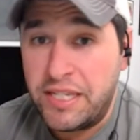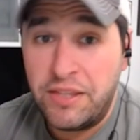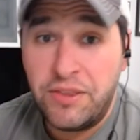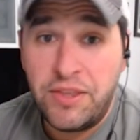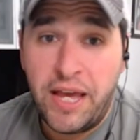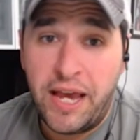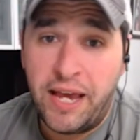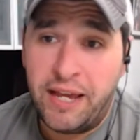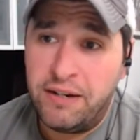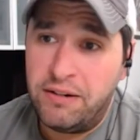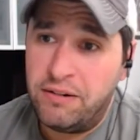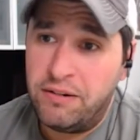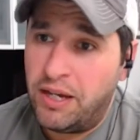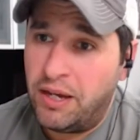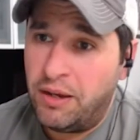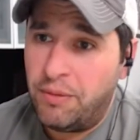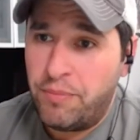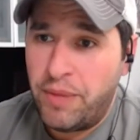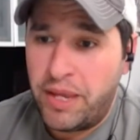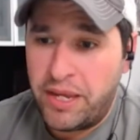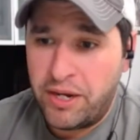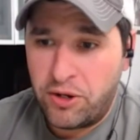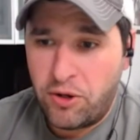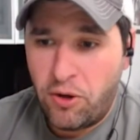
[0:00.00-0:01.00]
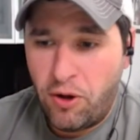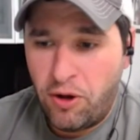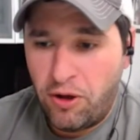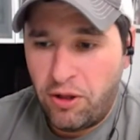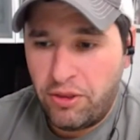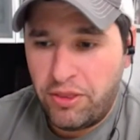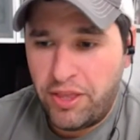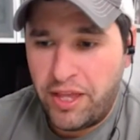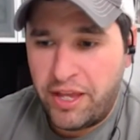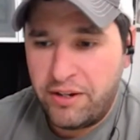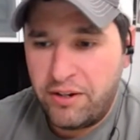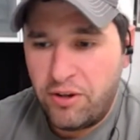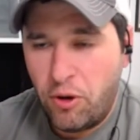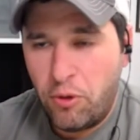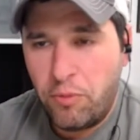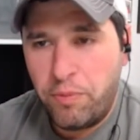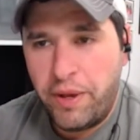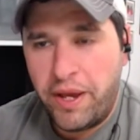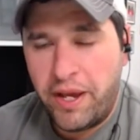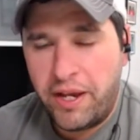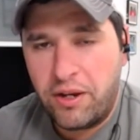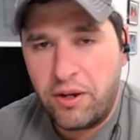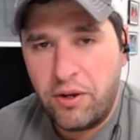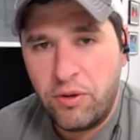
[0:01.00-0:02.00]
did that, uh, made a call that
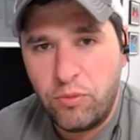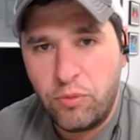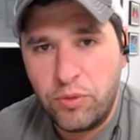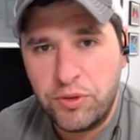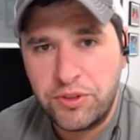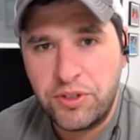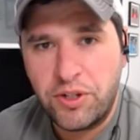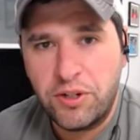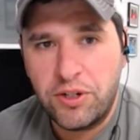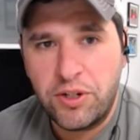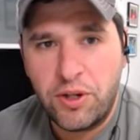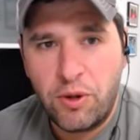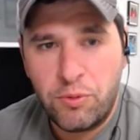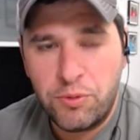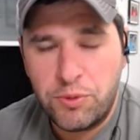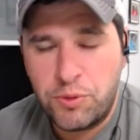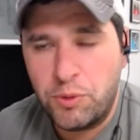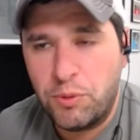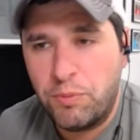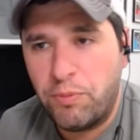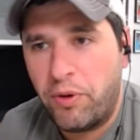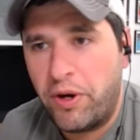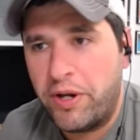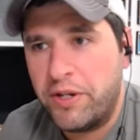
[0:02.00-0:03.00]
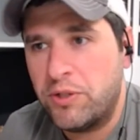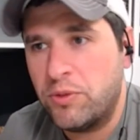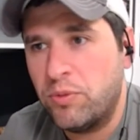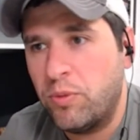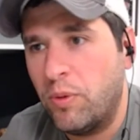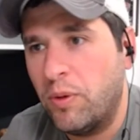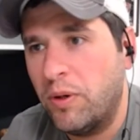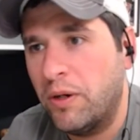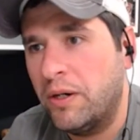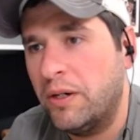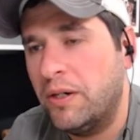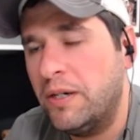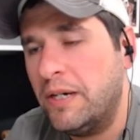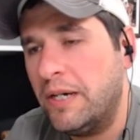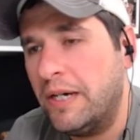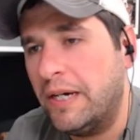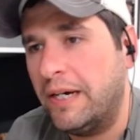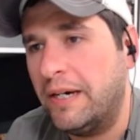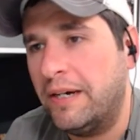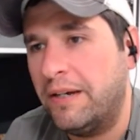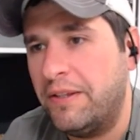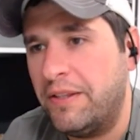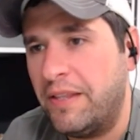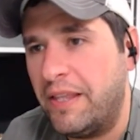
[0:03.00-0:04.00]
OPEC was going to go into a price war.
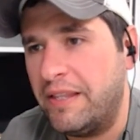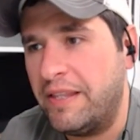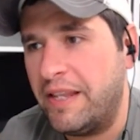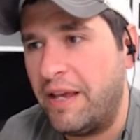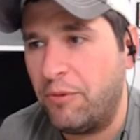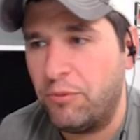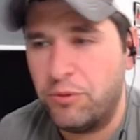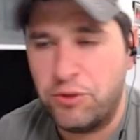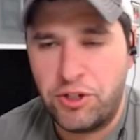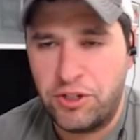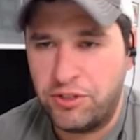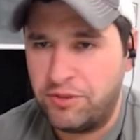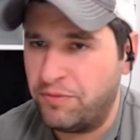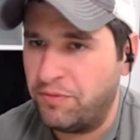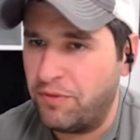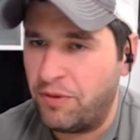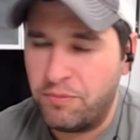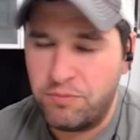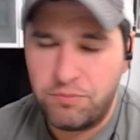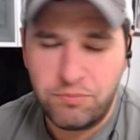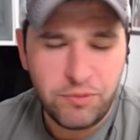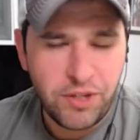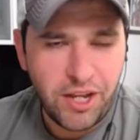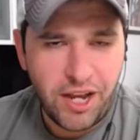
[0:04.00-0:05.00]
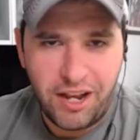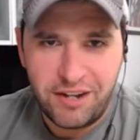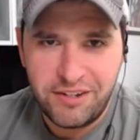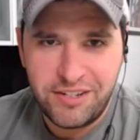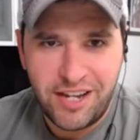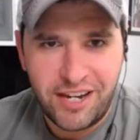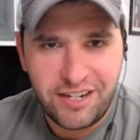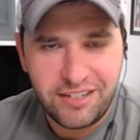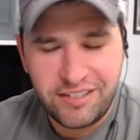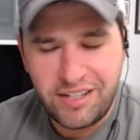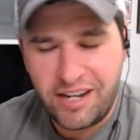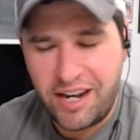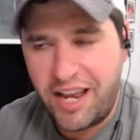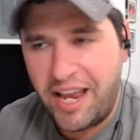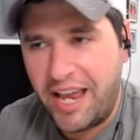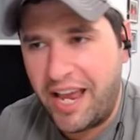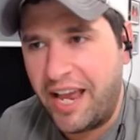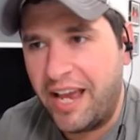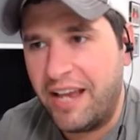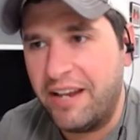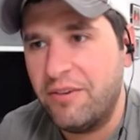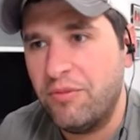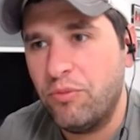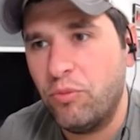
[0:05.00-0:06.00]
Then uh, that was just from context that I
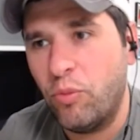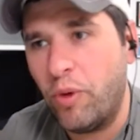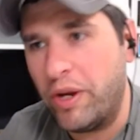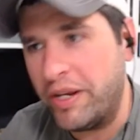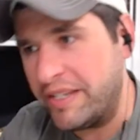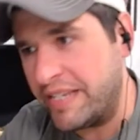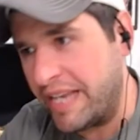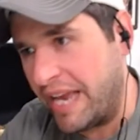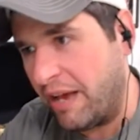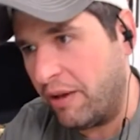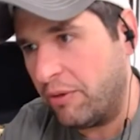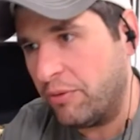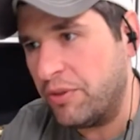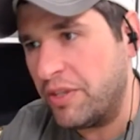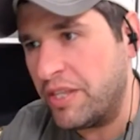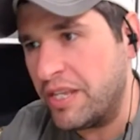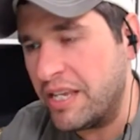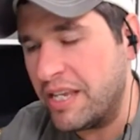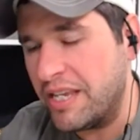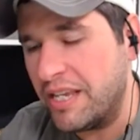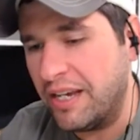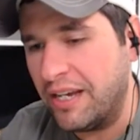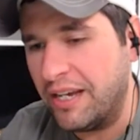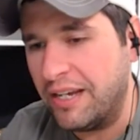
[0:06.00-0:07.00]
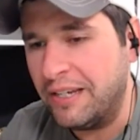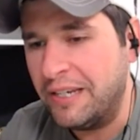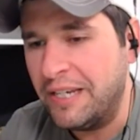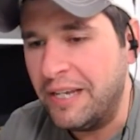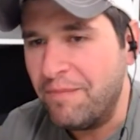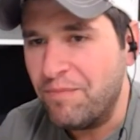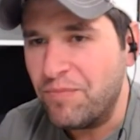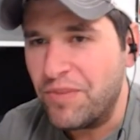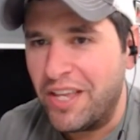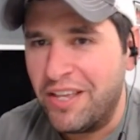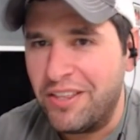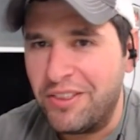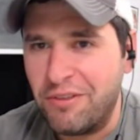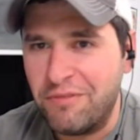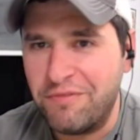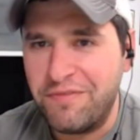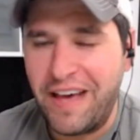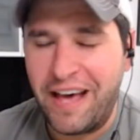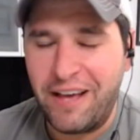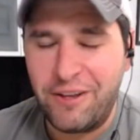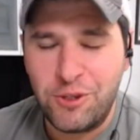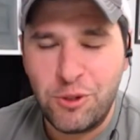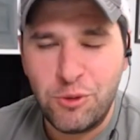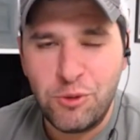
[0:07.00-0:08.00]
had. Went down the uh, the
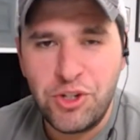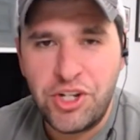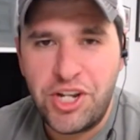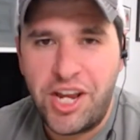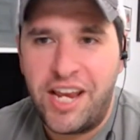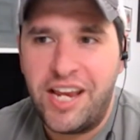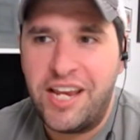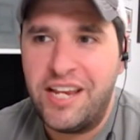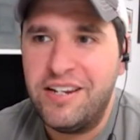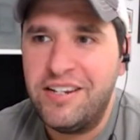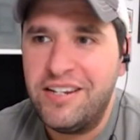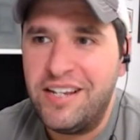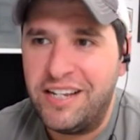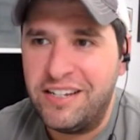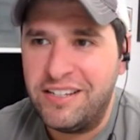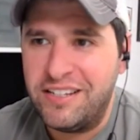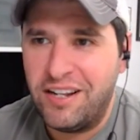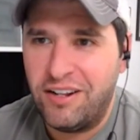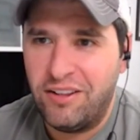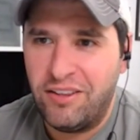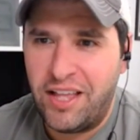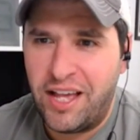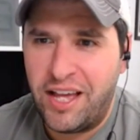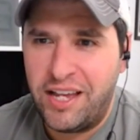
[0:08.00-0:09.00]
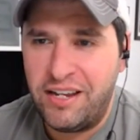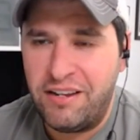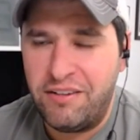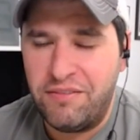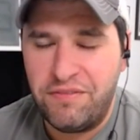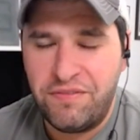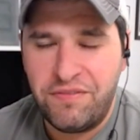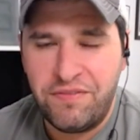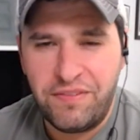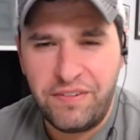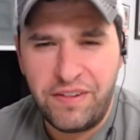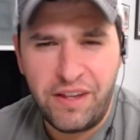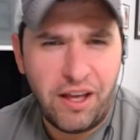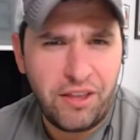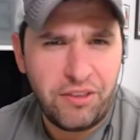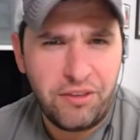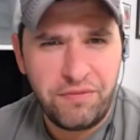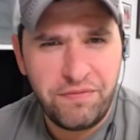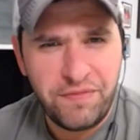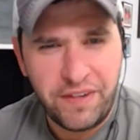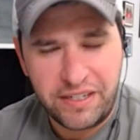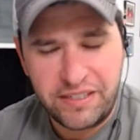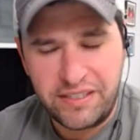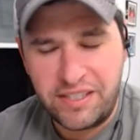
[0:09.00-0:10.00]
value chain and did a lot in on the
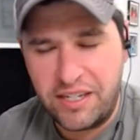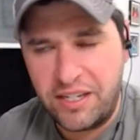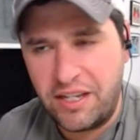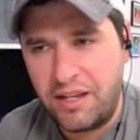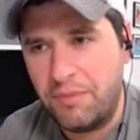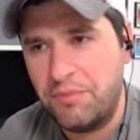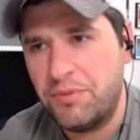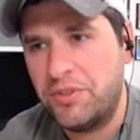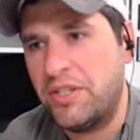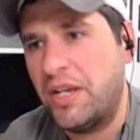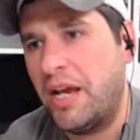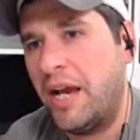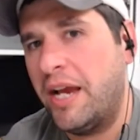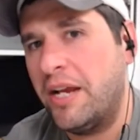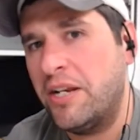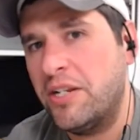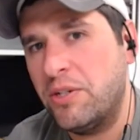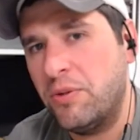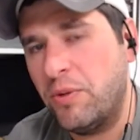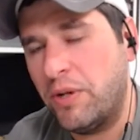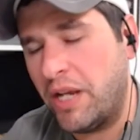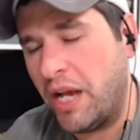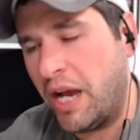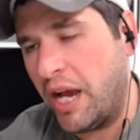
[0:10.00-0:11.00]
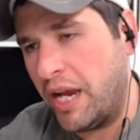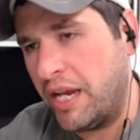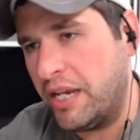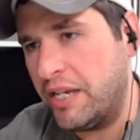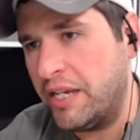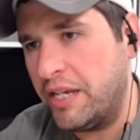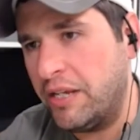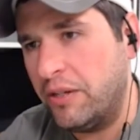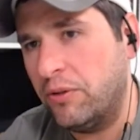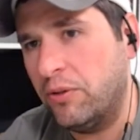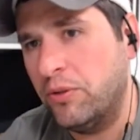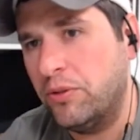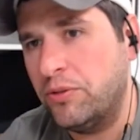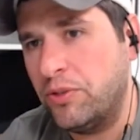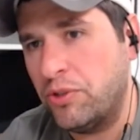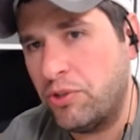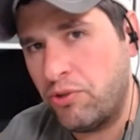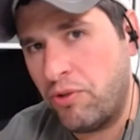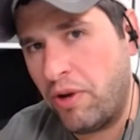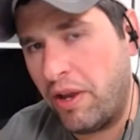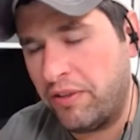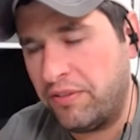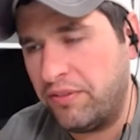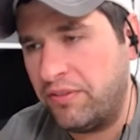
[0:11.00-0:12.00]
fixed income side, doing high yield,
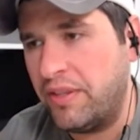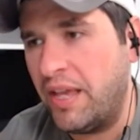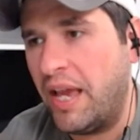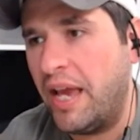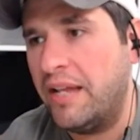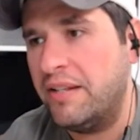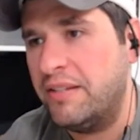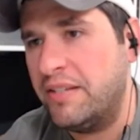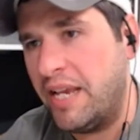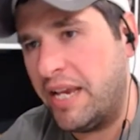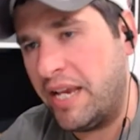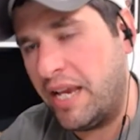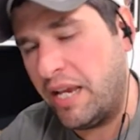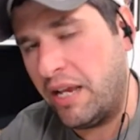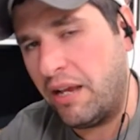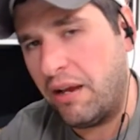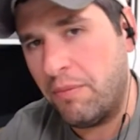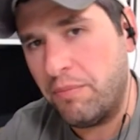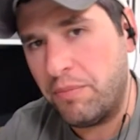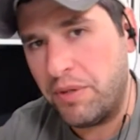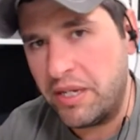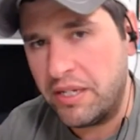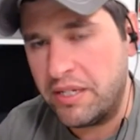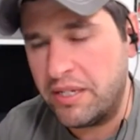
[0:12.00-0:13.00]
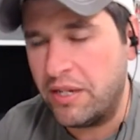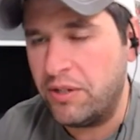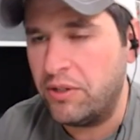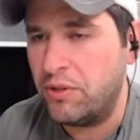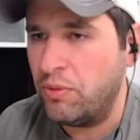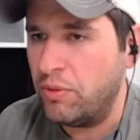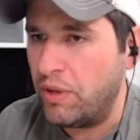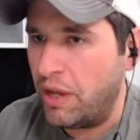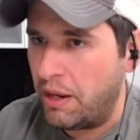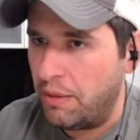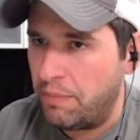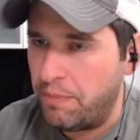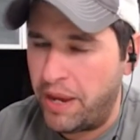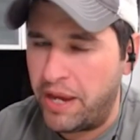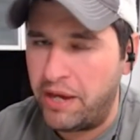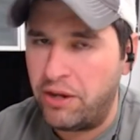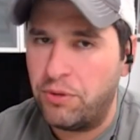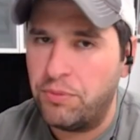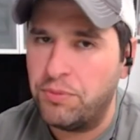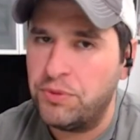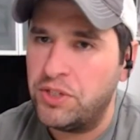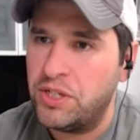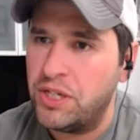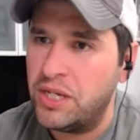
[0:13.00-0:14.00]
distressed debt, taking companies into and out of
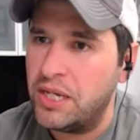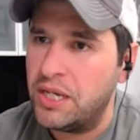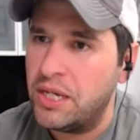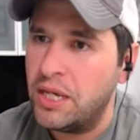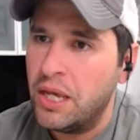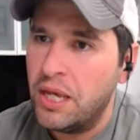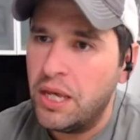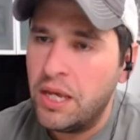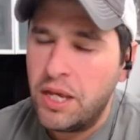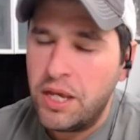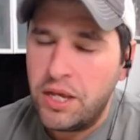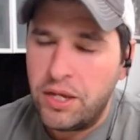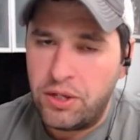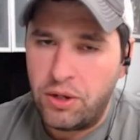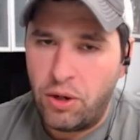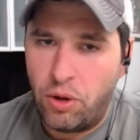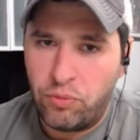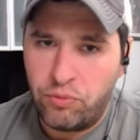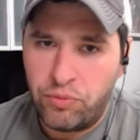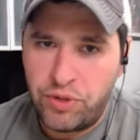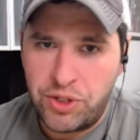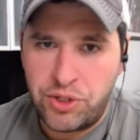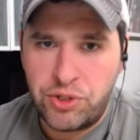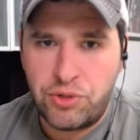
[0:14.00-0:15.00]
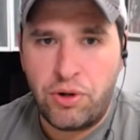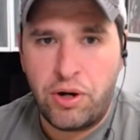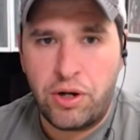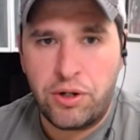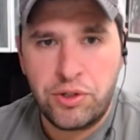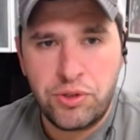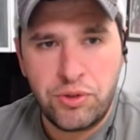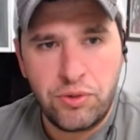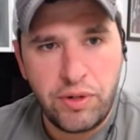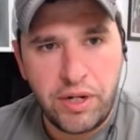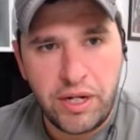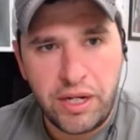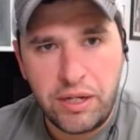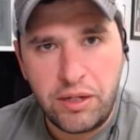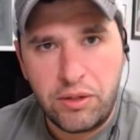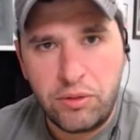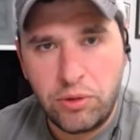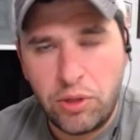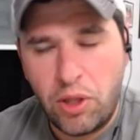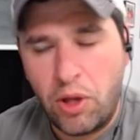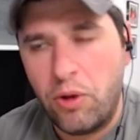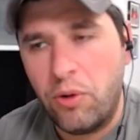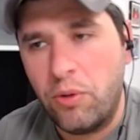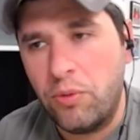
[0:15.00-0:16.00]
bankruptcy, you know, restructuring
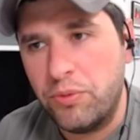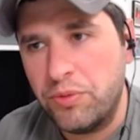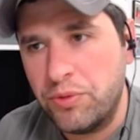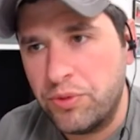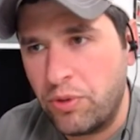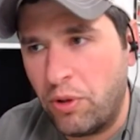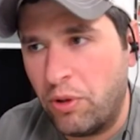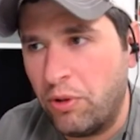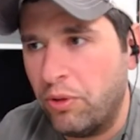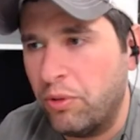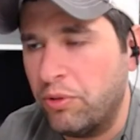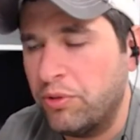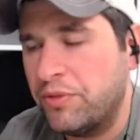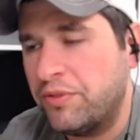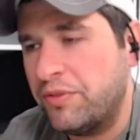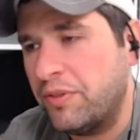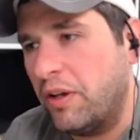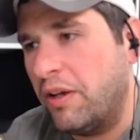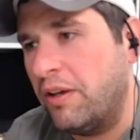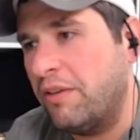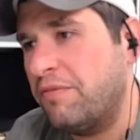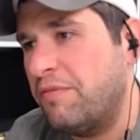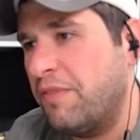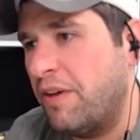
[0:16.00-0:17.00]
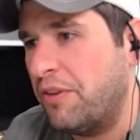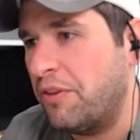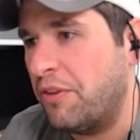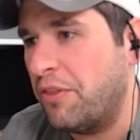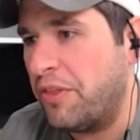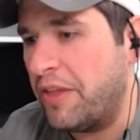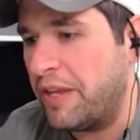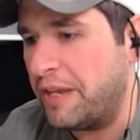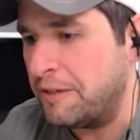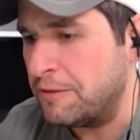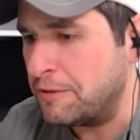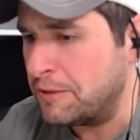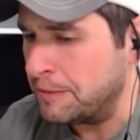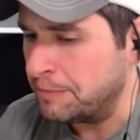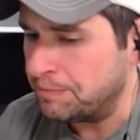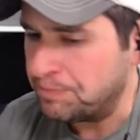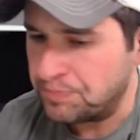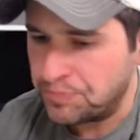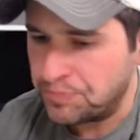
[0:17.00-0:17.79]
loans, all those uh, fun things.